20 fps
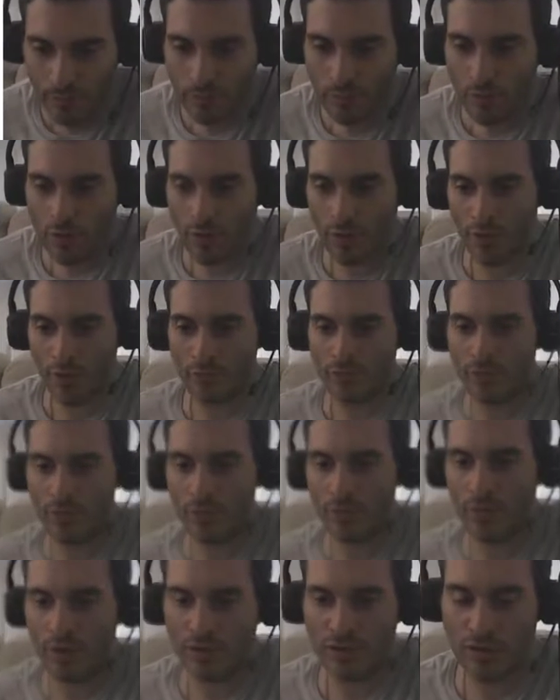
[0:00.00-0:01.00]
Oh, so
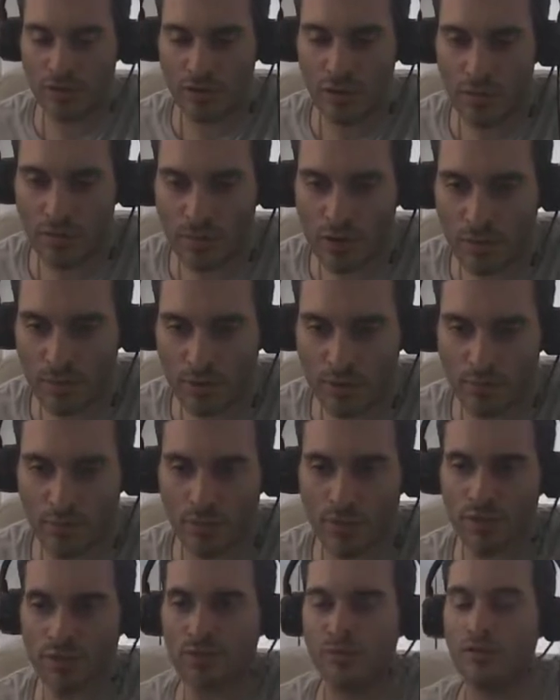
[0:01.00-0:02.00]
we got the top comment
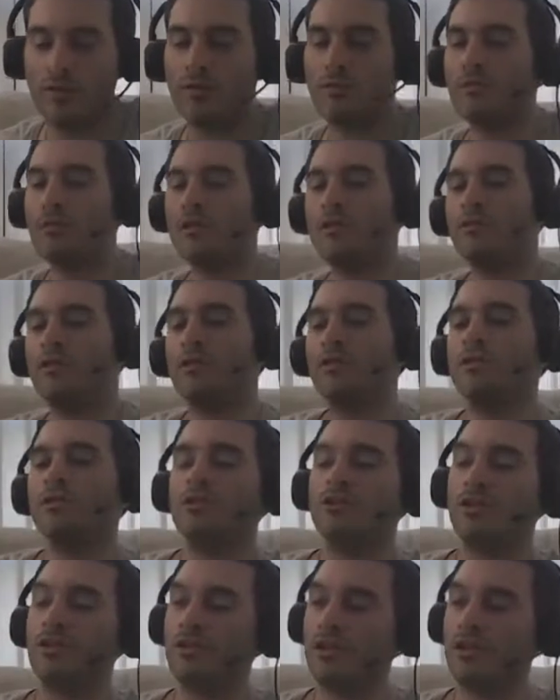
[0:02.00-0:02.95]
was from Indonesia.